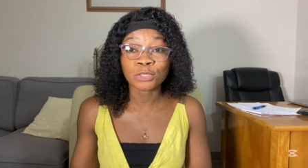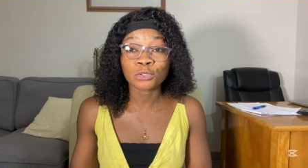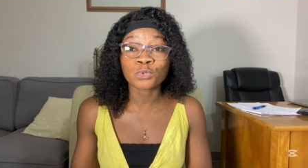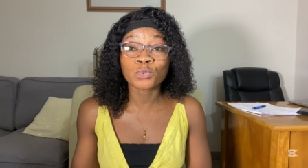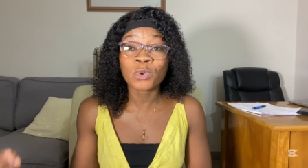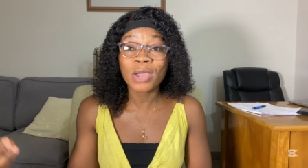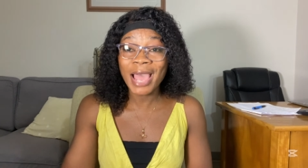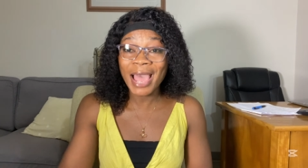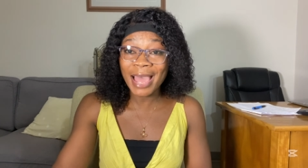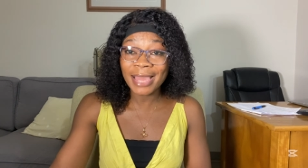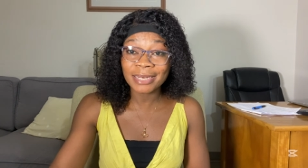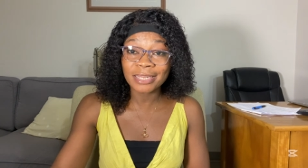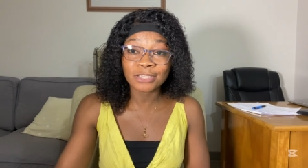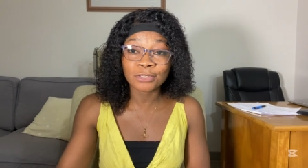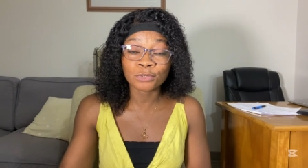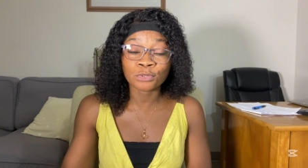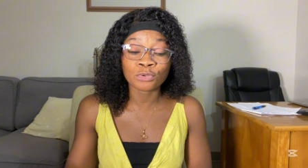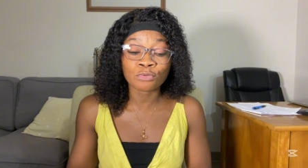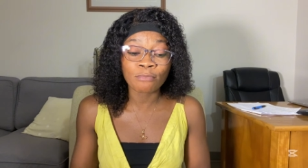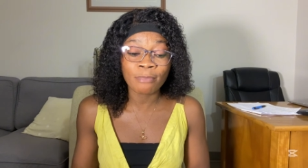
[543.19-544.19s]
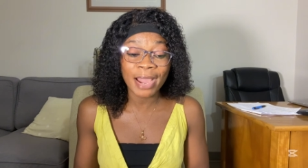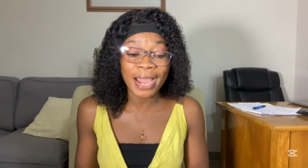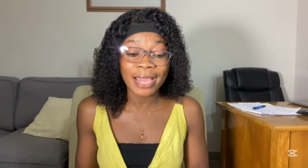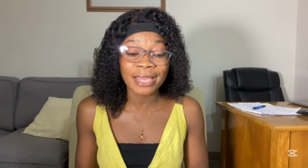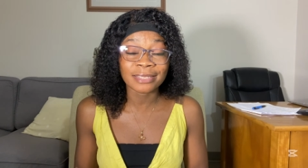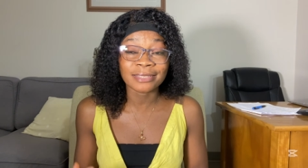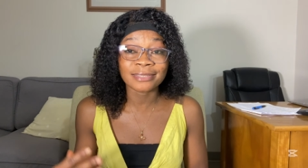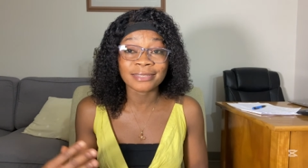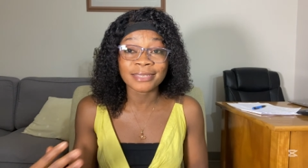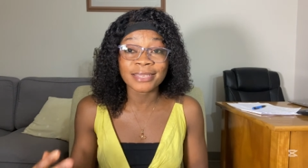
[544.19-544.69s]
to add it to
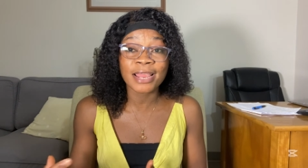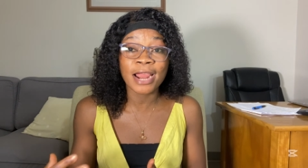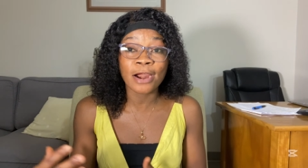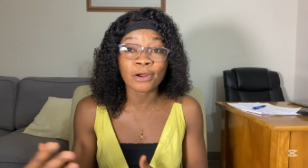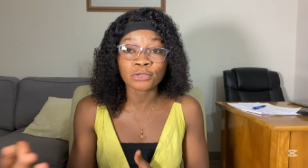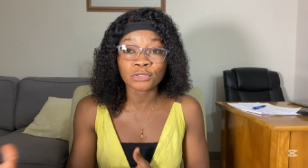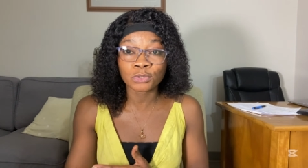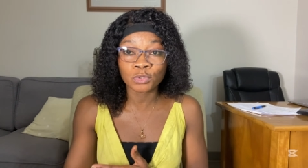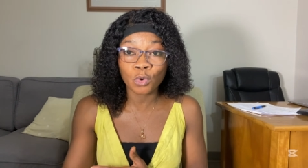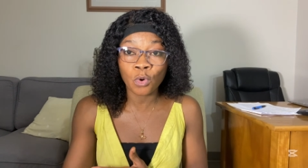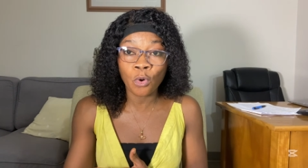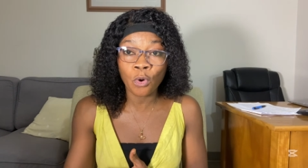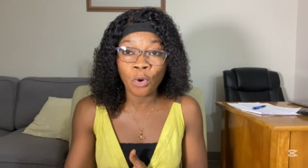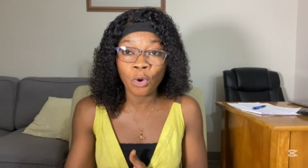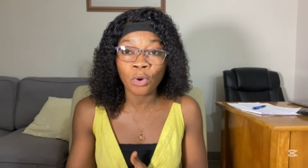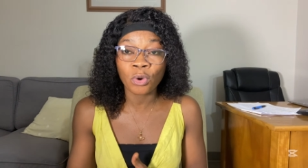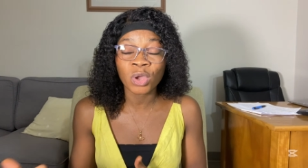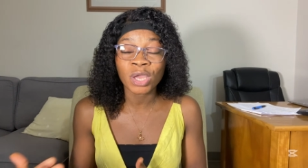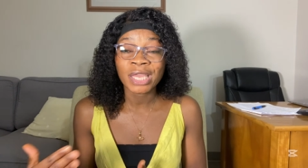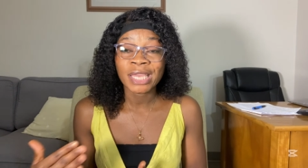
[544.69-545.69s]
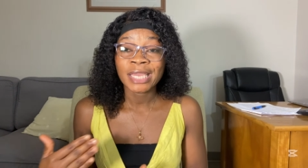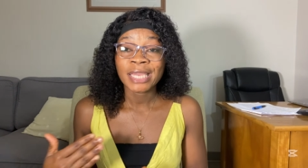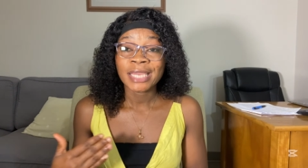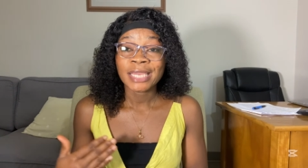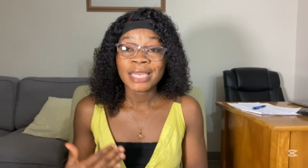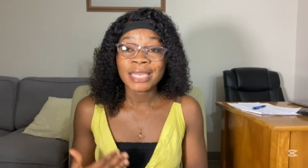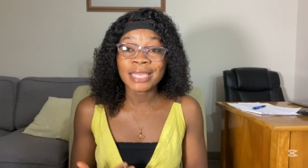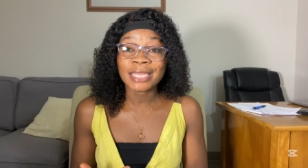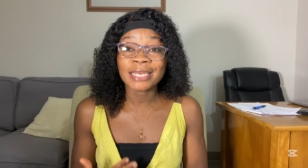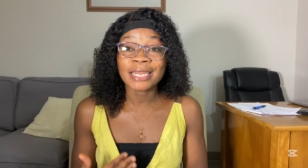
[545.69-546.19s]
my CR score
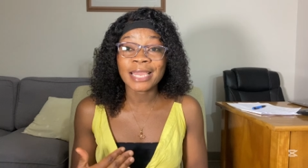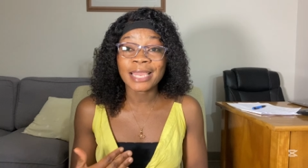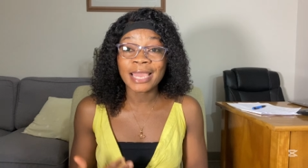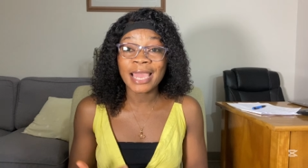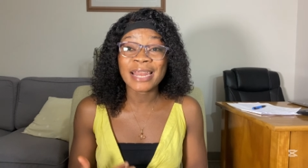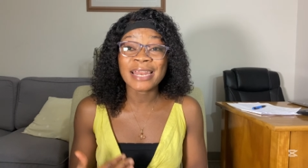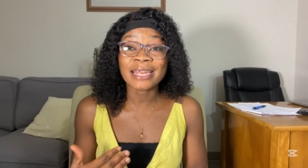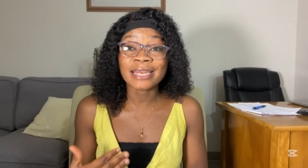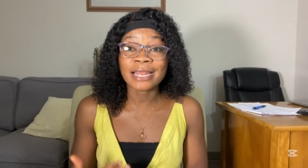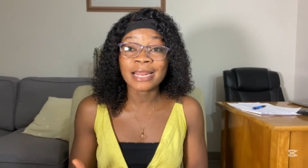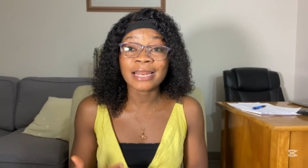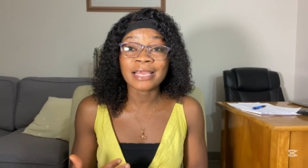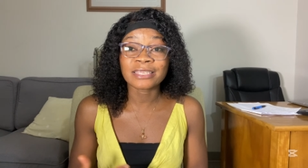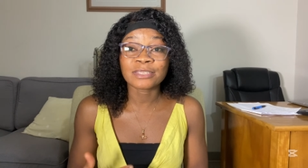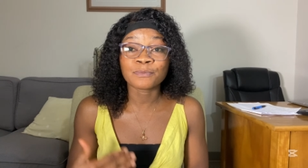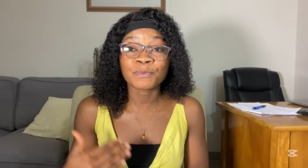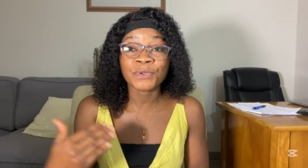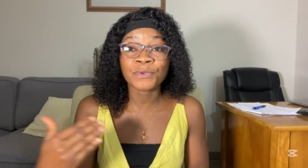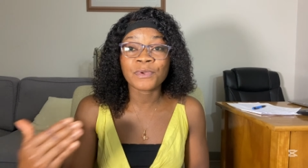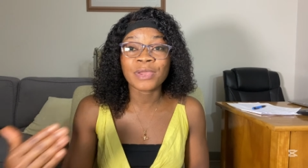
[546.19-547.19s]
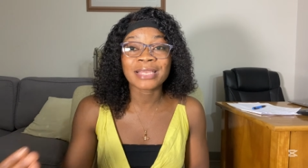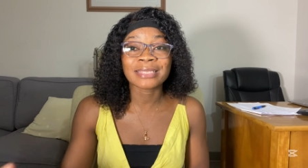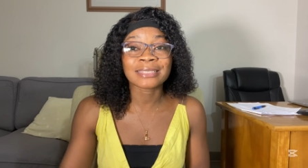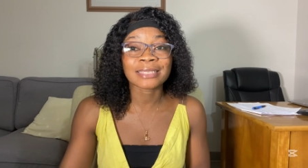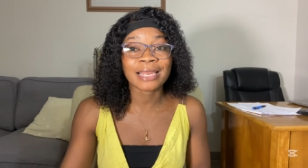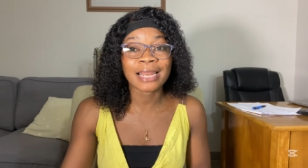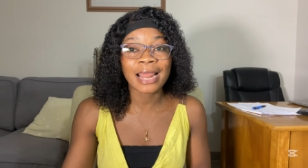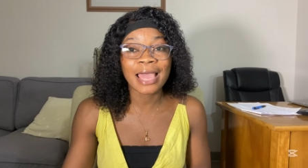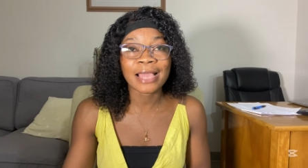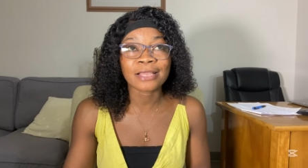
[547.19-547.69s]
in the Canadian
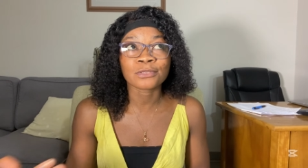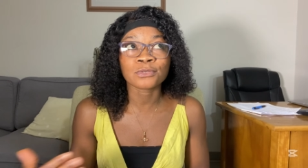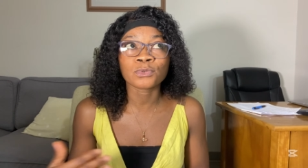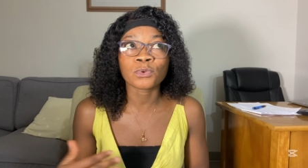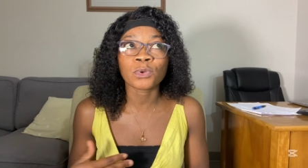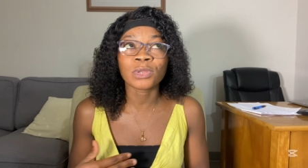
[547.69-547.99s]
Experience Class.